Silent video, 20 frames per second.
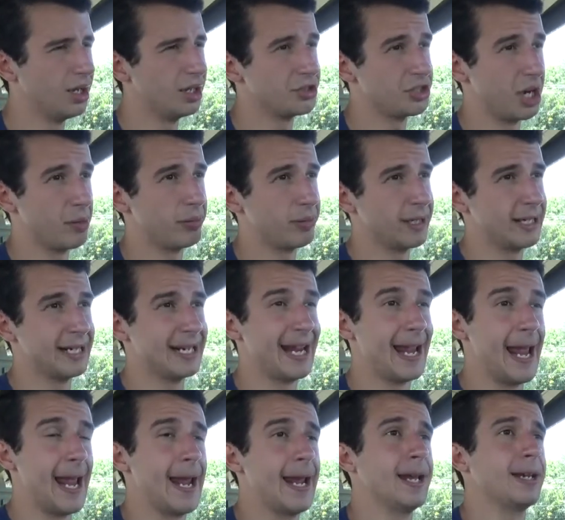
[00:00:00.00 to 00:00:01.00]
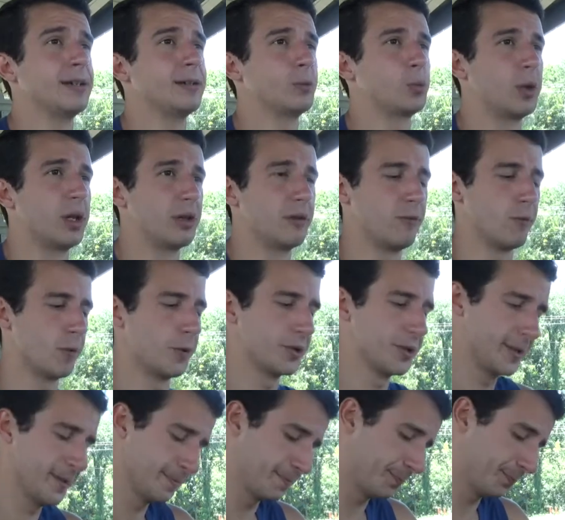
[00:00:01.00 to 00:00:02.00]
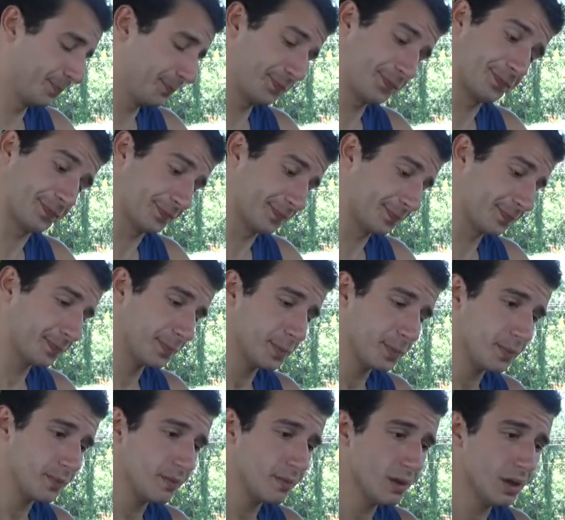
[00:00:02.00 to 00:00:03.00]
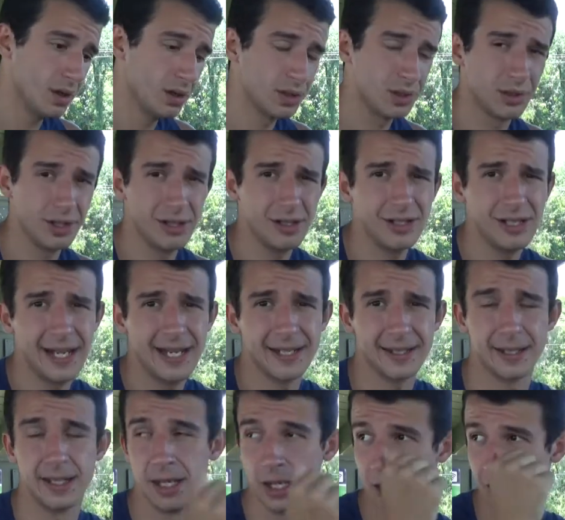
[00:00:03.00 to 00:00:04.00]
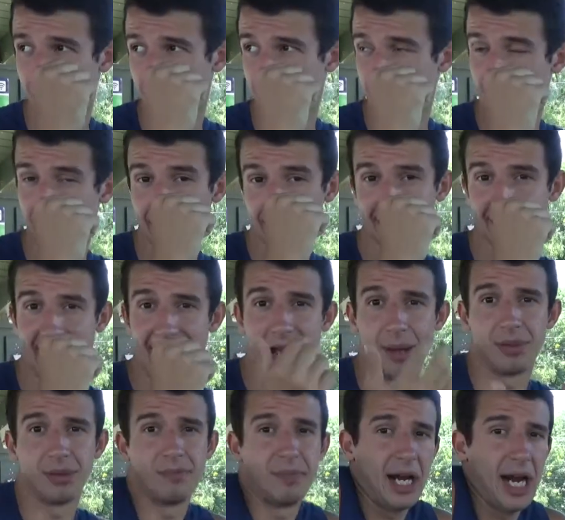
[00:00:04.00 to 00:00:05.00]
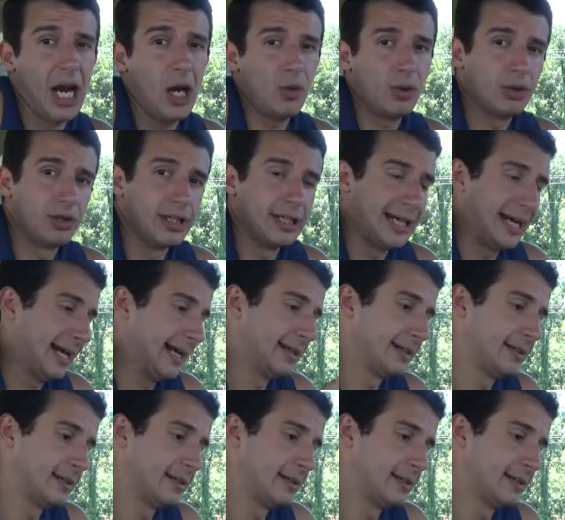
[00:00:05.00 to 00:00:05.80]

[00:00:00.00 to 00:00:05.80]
Jeopardy and Wheel of Fortune. So there's like a gap in power again.